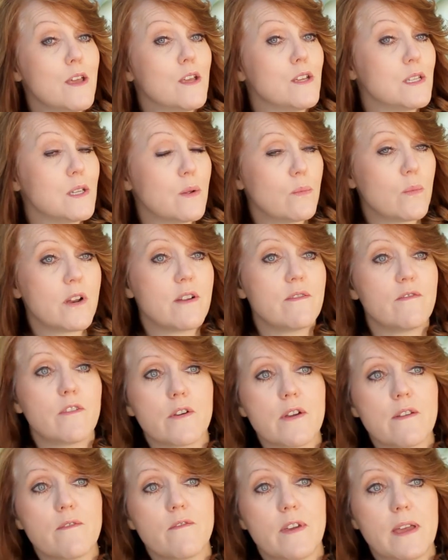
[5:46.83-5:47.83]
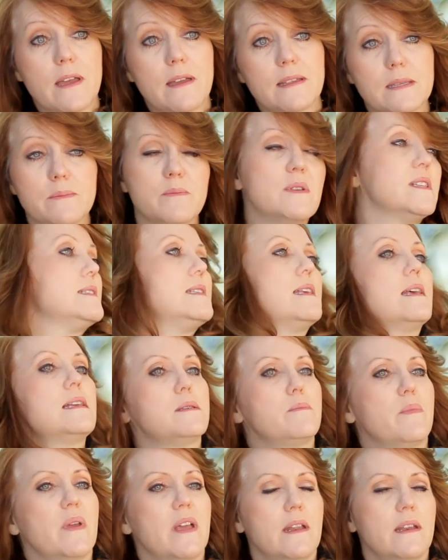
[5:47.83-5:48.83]
So one of our investments
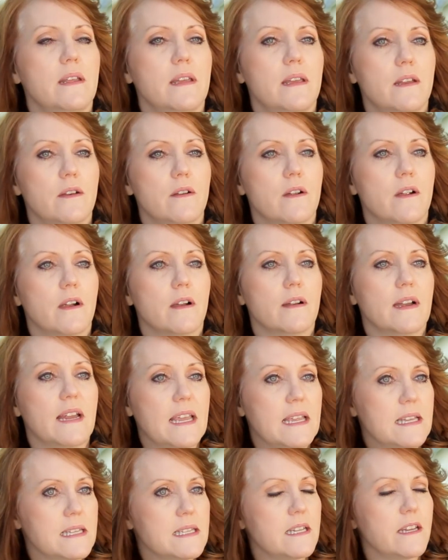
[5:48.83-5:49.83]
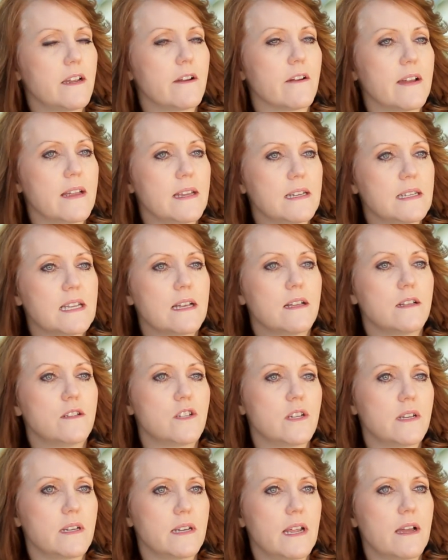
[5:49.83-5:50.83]
has been in our INDE, our
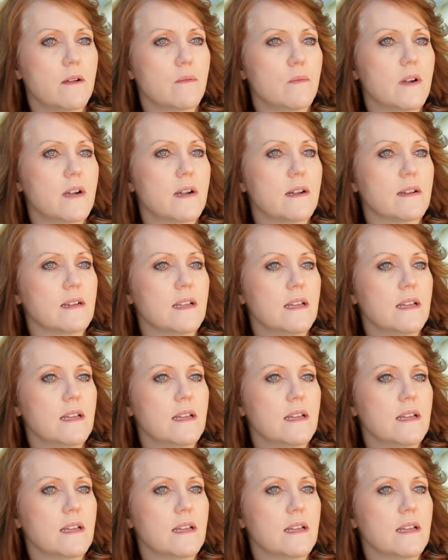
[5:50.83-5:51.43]
intelligent network